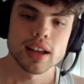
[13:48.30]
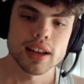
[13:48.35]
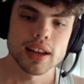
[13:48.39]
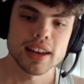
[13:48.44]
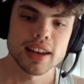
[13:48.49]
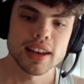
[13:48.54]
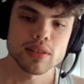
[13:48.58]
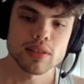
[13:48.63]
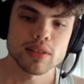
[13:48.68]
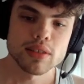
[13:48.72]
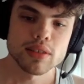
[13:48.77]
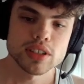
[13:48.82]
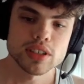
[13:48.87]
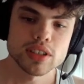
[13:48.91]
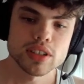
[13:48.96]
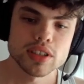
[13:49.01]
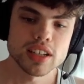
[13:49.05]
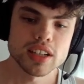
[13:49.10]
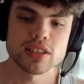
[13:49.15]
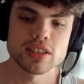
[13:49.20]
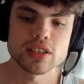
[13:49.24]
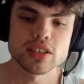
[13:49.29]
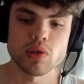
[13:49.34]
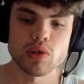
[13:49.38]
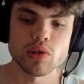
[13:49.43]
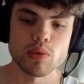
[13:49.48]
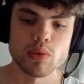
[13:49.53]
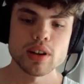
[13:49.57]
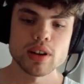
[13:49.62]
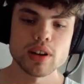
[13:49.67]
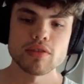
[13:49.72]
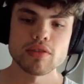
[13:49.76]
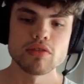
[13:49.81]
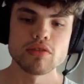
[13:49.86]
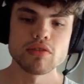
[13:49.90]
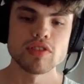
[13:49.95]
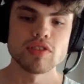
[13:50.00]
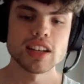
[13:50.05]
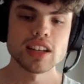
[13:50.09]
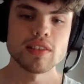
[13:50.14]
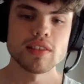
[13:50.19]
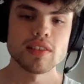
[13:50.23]
Now the question is, do I want to throw
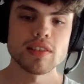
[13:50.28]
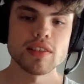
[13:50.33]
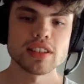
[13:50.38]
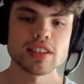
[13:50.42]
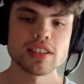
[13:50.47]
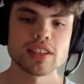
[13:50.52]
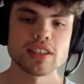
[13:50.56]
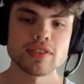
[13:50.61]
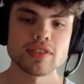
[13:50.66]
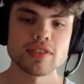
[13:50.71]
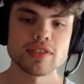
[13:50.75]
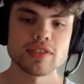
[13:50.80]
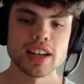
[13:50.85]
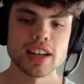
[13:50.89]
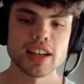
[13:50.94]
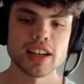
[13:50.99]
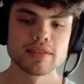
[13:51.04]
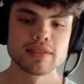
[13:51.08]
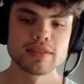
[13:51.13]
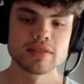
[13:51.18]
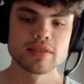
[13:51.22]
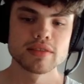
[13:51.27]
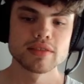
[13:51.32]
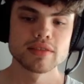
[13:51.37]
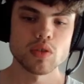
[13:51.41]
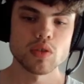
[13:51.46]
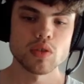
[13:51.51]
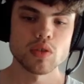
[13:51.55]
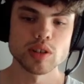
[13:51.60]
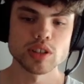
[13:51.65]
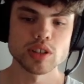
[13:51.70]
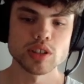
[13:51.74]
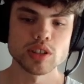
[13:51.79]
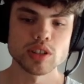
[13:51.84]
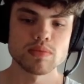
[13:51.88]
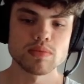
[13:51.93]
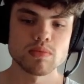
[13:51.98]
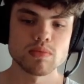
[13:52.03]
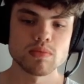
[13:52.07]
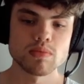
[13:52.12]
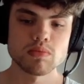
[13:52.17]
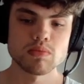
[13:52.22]
Red Devils into the front line, or just
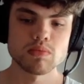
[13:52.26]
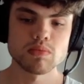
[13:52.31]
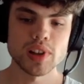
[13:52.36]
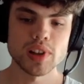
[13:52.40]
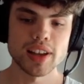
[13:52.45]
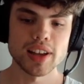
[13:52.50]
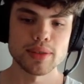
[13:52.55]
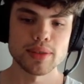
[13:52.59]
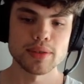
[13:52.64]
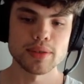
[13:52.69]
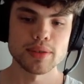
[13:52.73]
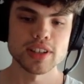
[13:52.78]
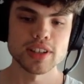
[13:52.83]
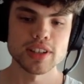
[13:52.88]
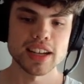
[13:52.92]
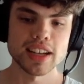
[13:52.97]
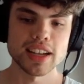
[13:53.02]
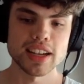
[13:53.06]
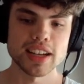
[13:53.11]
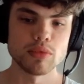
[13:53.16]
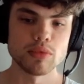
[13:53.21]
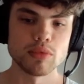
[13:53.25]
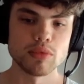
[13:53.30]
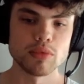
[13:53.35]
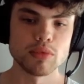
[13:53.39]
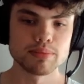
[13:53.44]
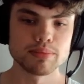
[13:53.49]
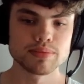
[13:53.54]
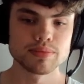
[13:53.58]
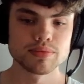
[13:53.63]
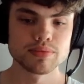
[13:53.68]
play 30-second move up?